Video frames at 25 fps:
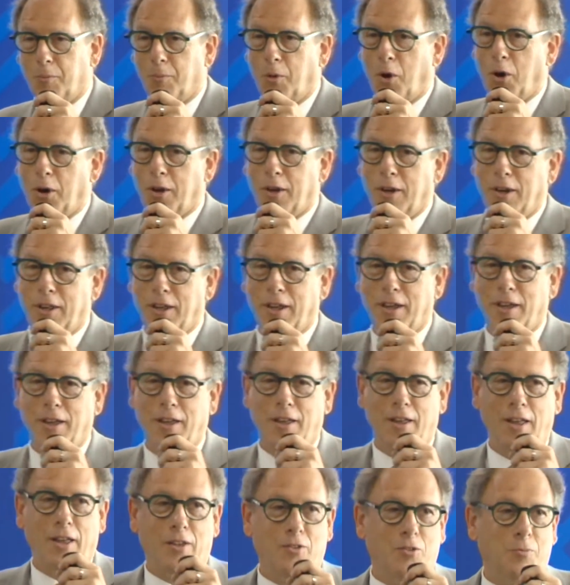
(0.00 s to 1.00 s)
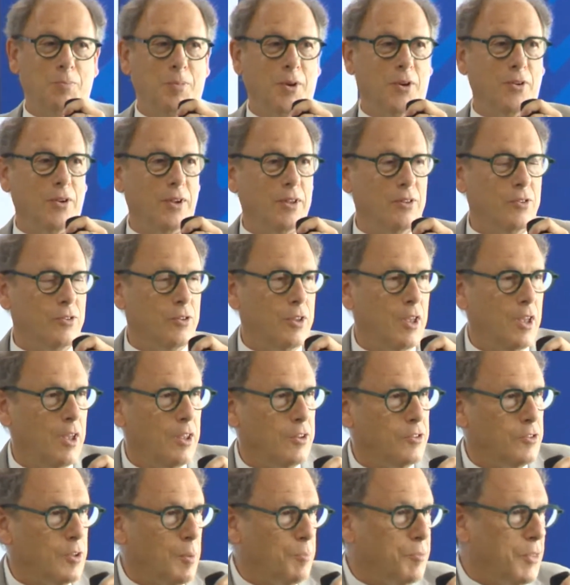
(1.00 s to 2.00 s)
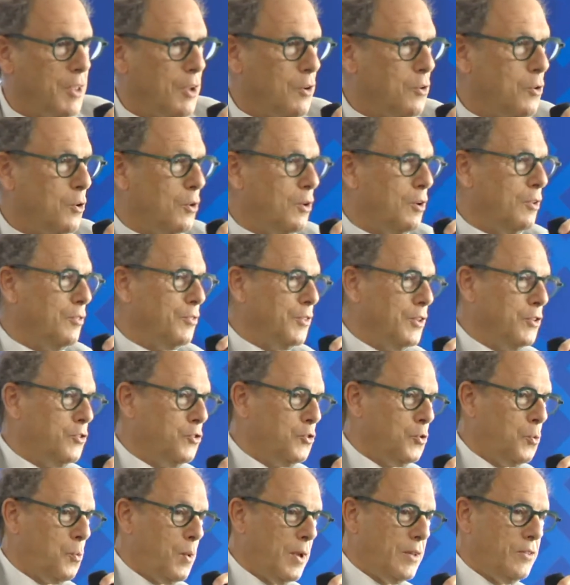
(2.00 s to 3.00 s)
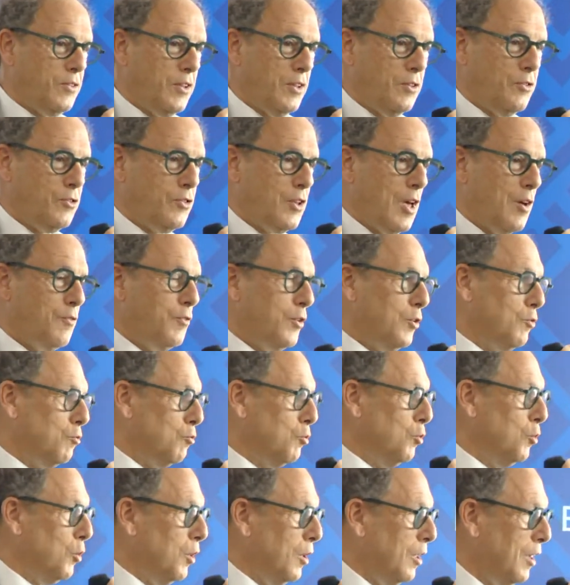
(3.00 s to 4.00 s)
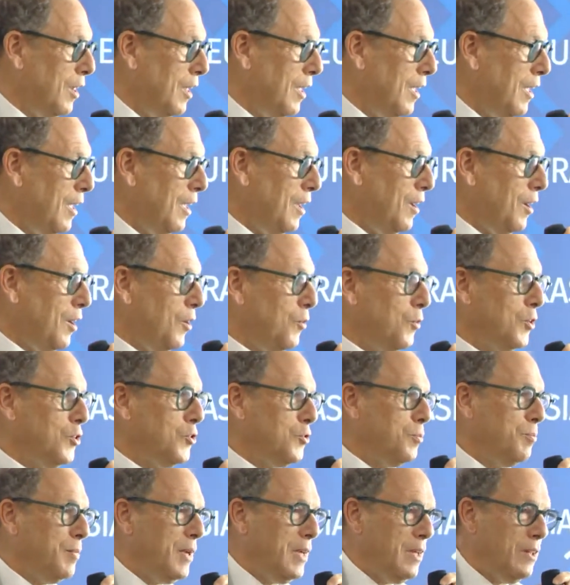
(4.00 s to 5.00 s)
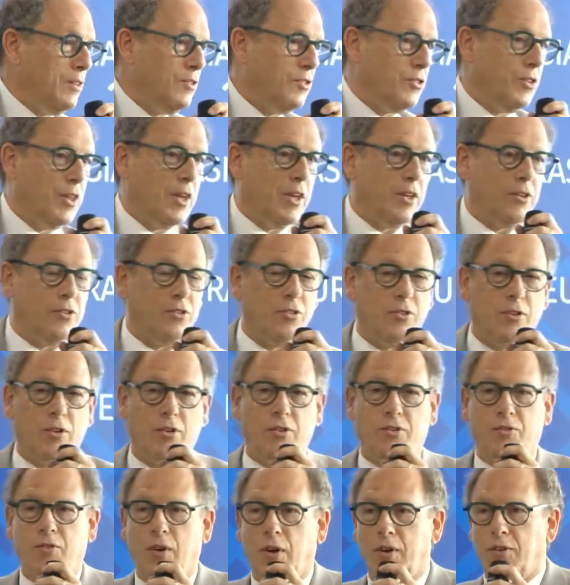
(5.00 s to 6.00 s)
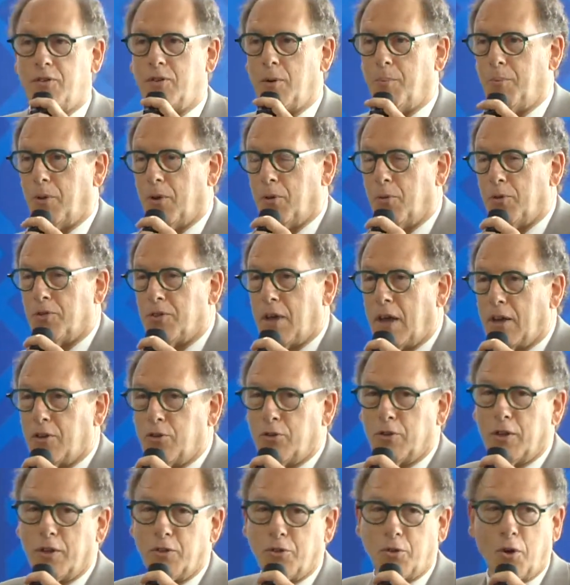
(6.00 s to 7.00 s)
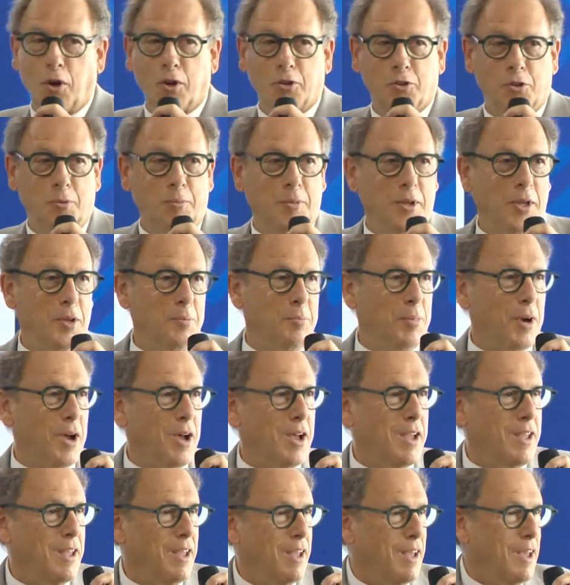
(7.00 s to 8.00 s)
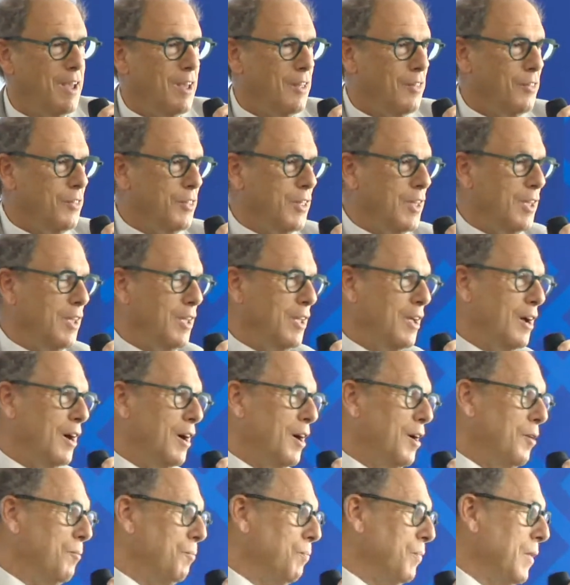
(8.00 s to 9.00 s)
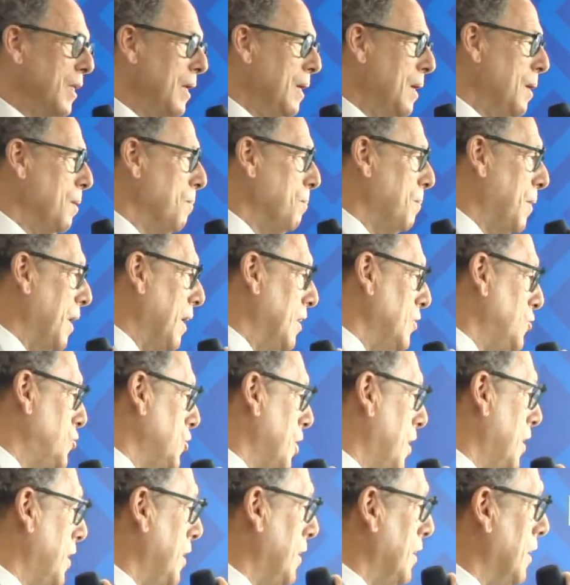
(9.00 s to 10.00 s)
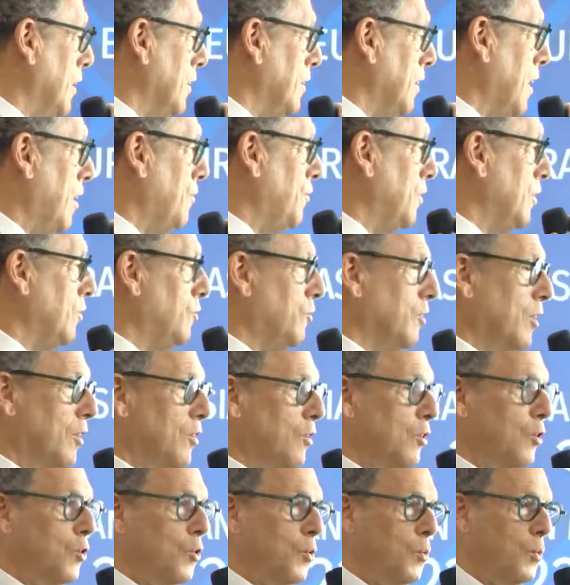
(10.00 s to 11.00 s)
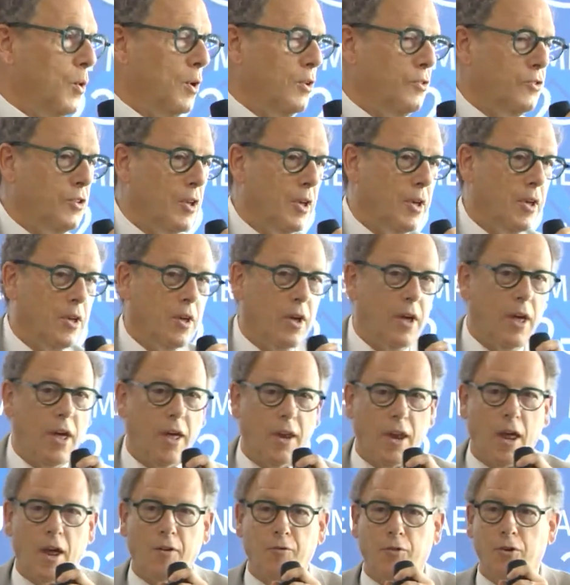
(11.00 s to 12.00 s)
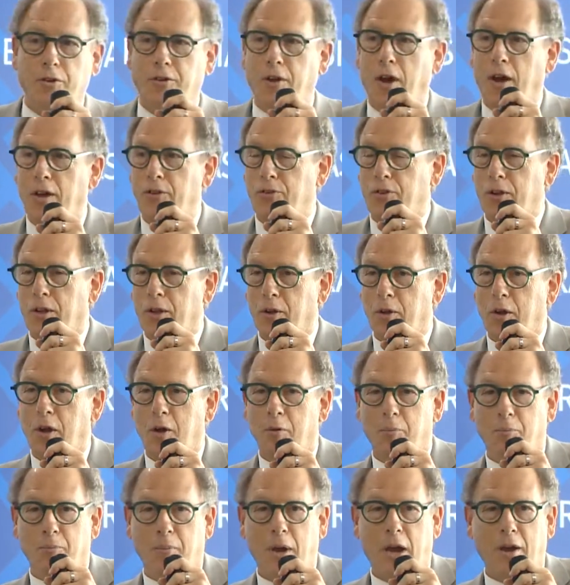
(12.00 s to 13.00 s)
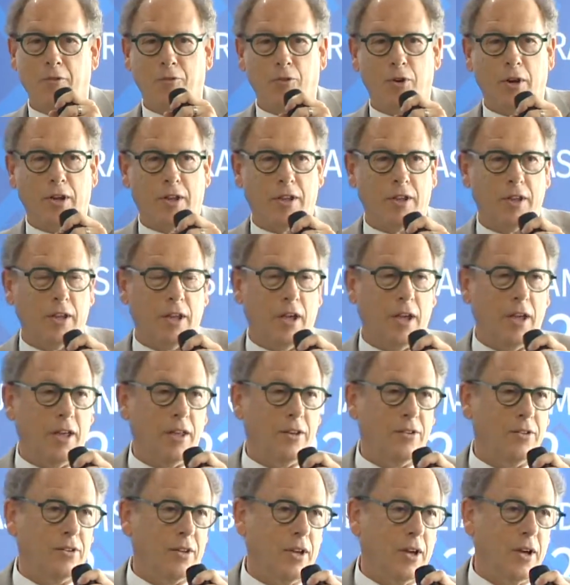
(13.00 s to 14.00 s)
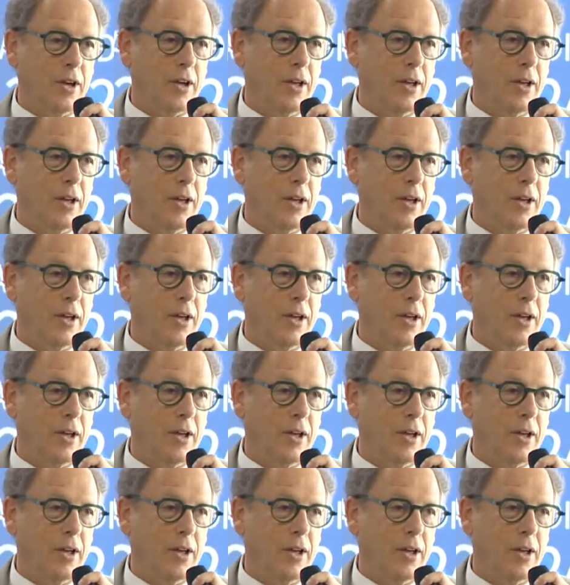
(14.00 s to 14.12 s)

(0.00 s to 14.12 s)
marketing experience, something called the 27 rule, which means this. It's very simple. It was actually taught to me by Jay Levinson, who was an advertising maverick and